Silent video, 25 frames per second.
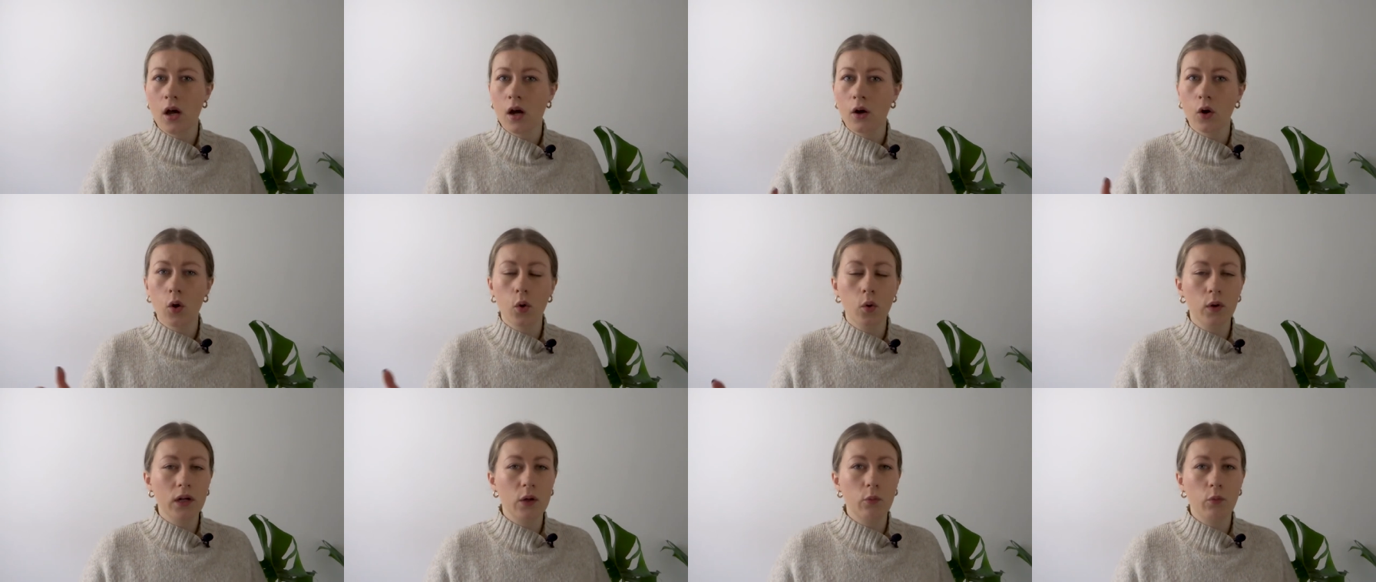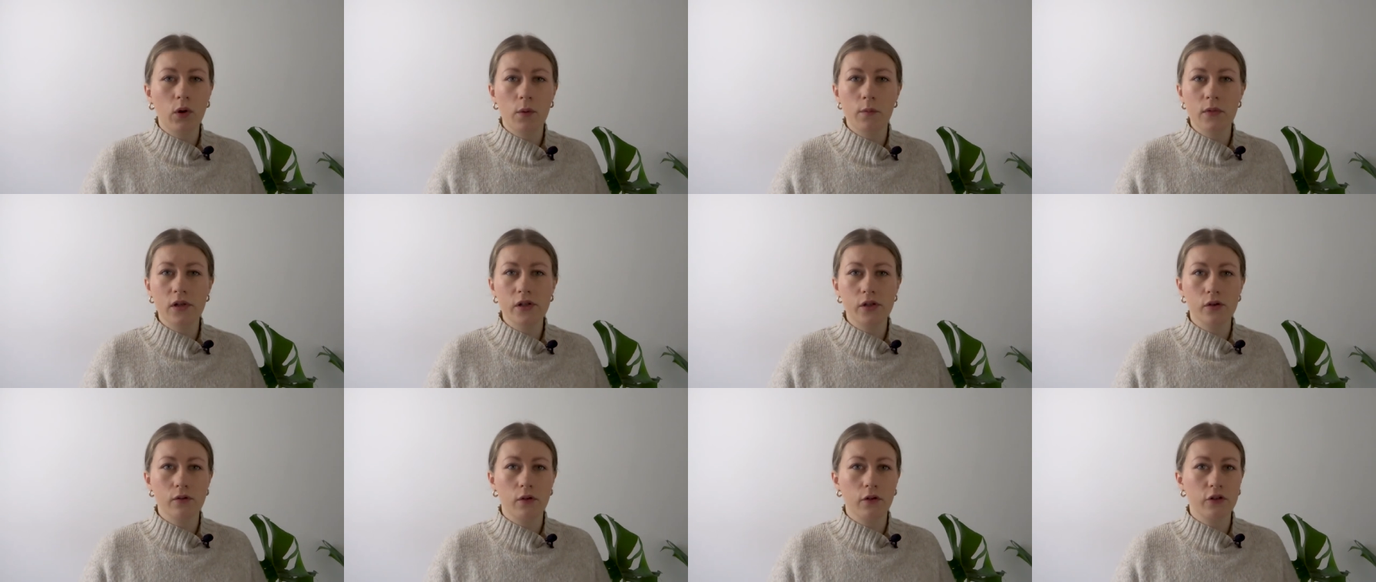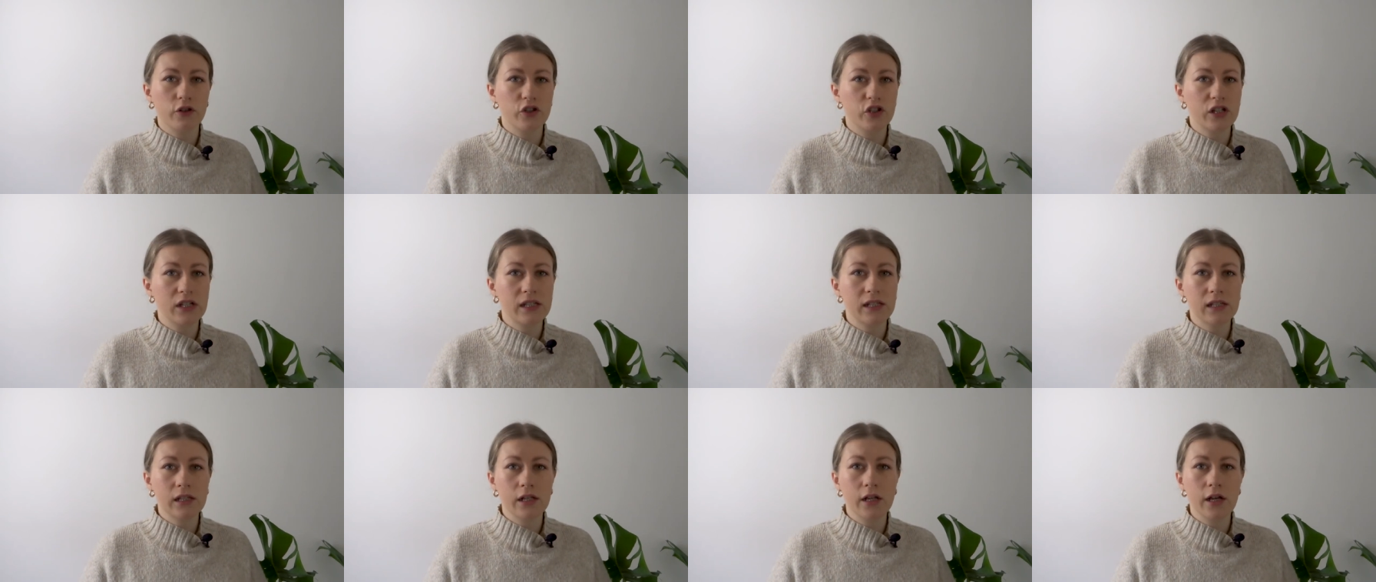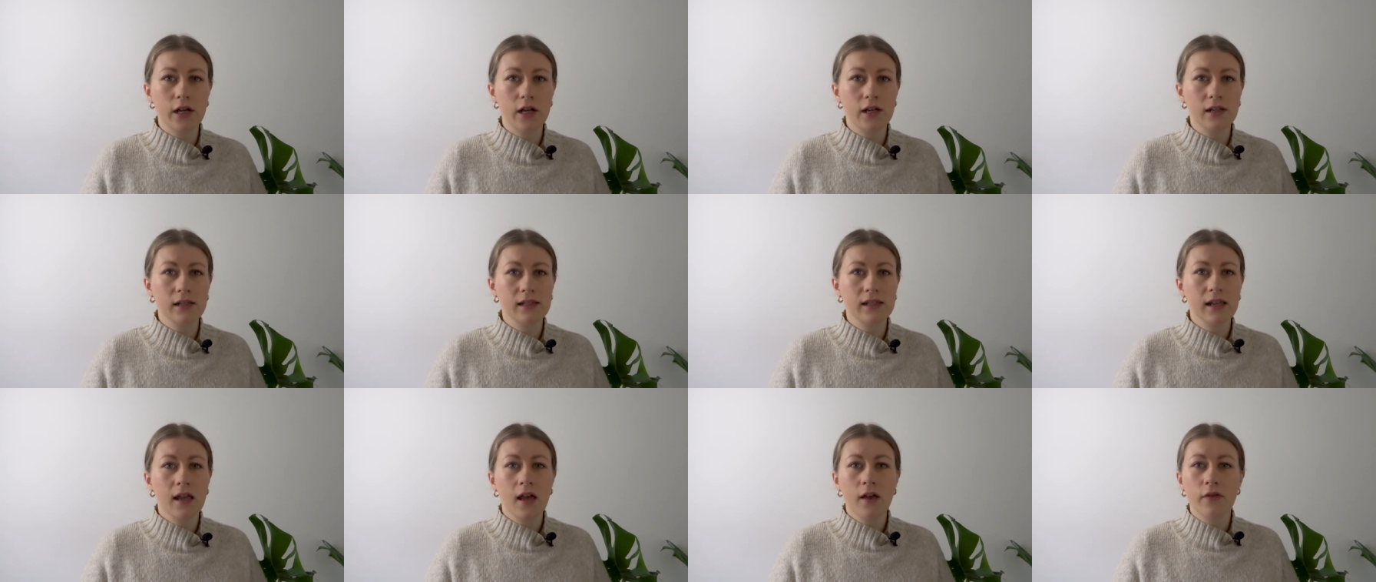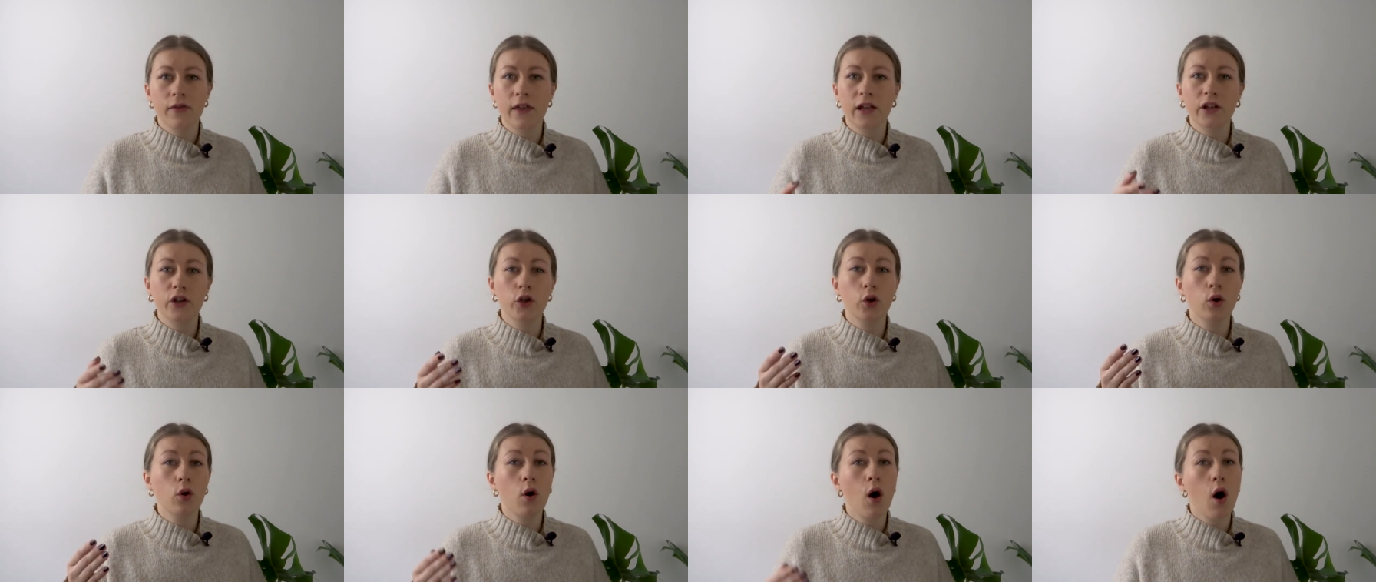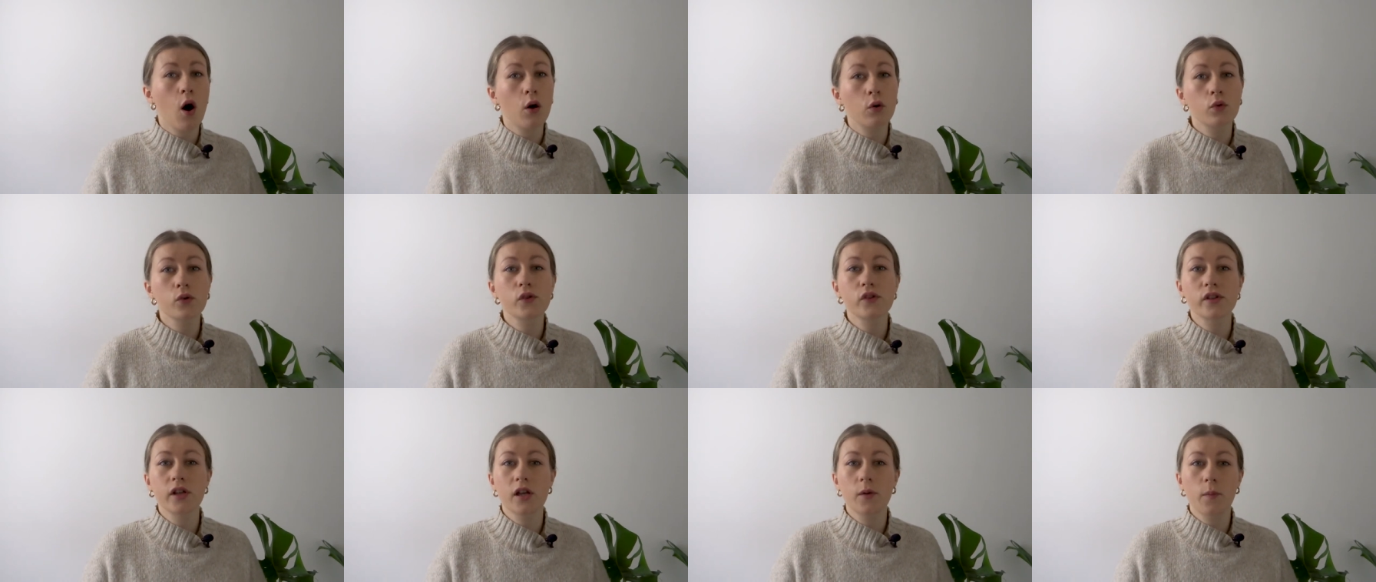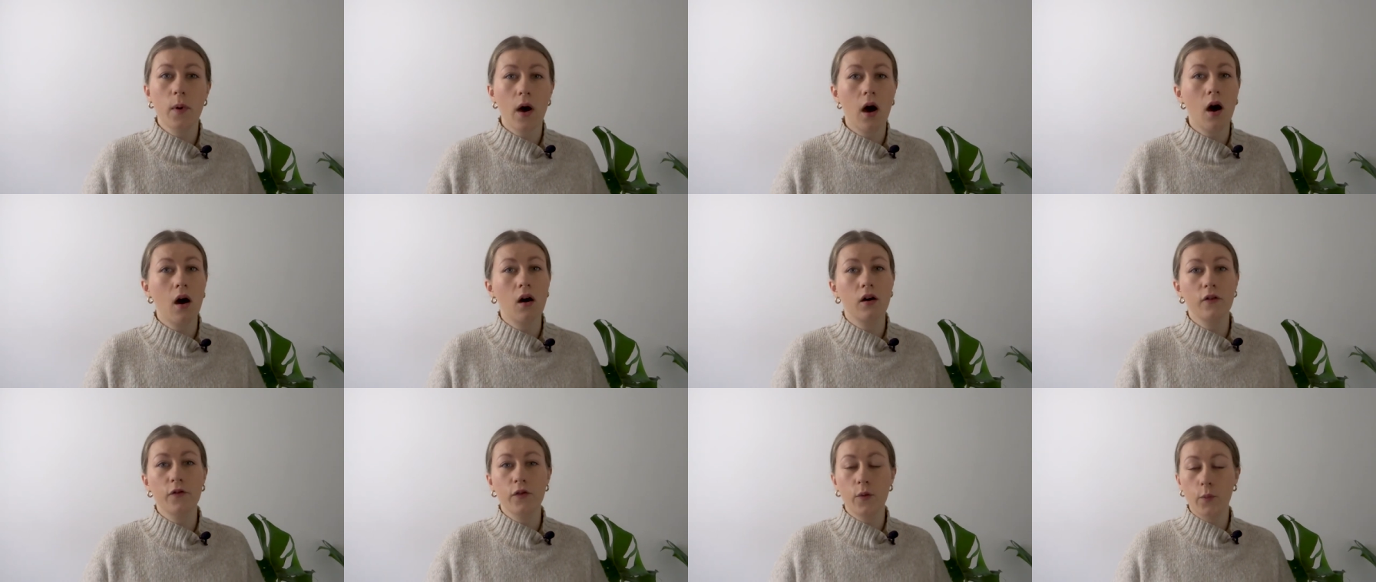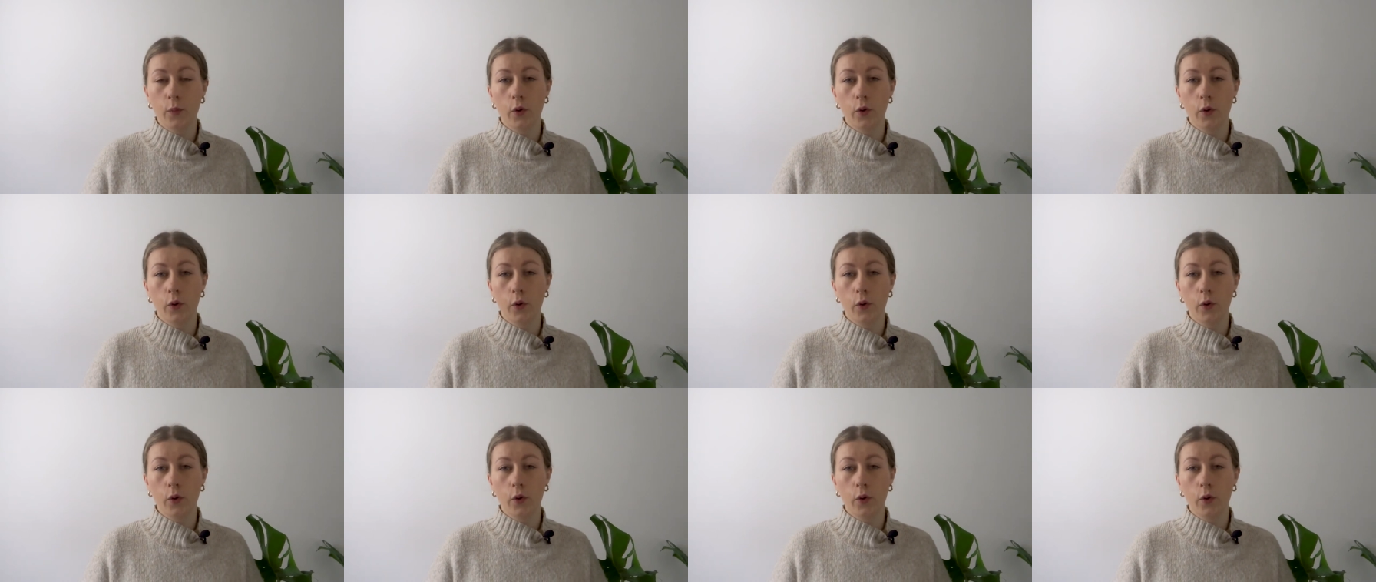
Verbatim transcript: calling women derogatory slurs, then you're also part of the